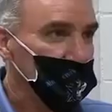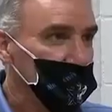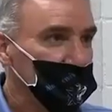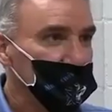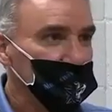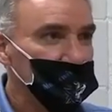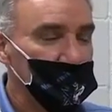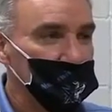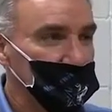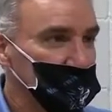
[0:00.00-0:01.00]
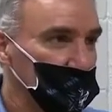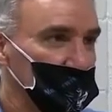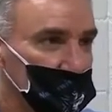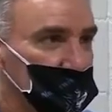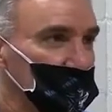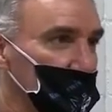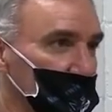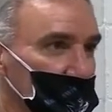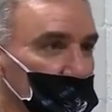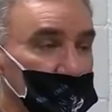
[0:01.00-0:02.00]
The kids have to be resilient about
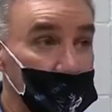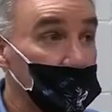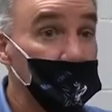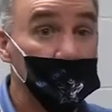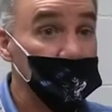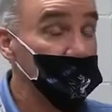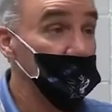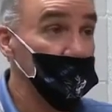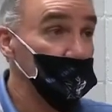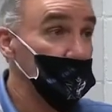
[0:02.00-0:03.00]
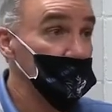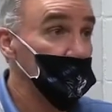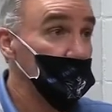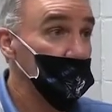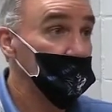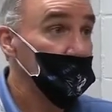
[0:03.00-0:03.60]
it, and they've done a great job.